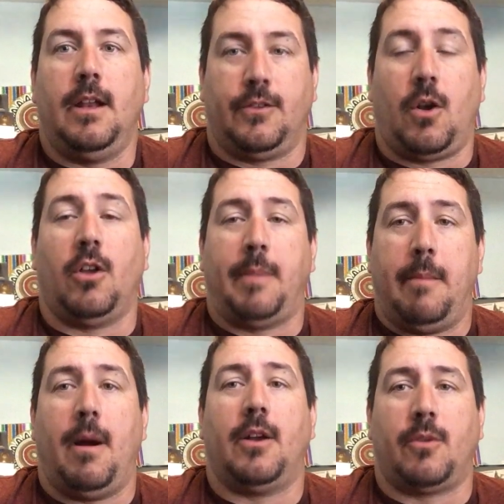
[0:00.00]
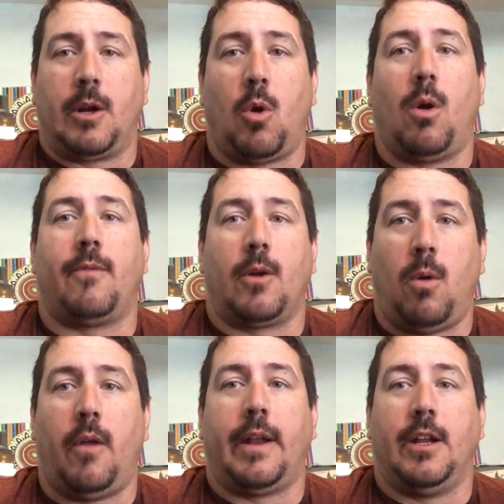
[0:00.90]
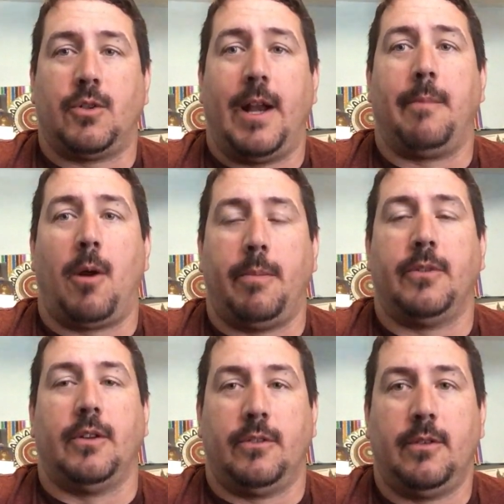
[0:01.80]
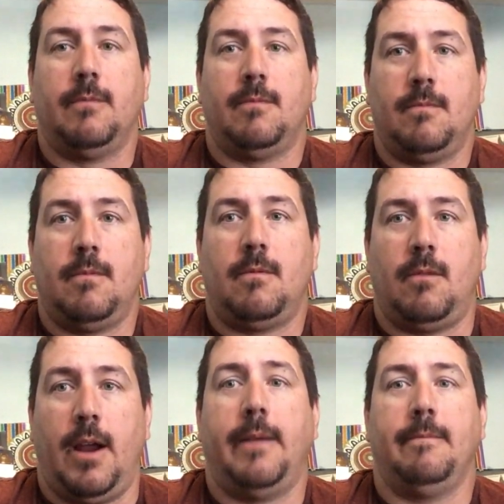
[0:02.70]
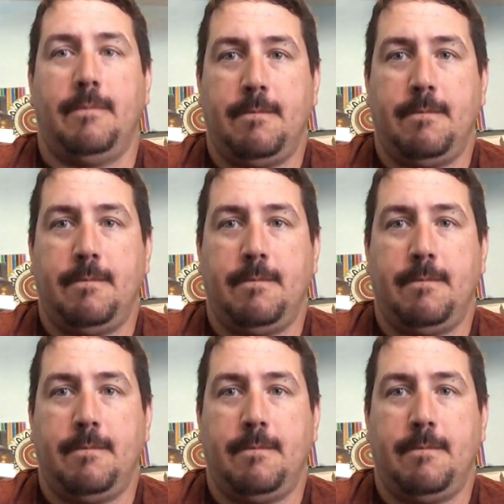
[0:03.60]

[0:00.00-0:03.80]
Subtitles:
This call is being monitored and recorded for quality and training purposes. Right?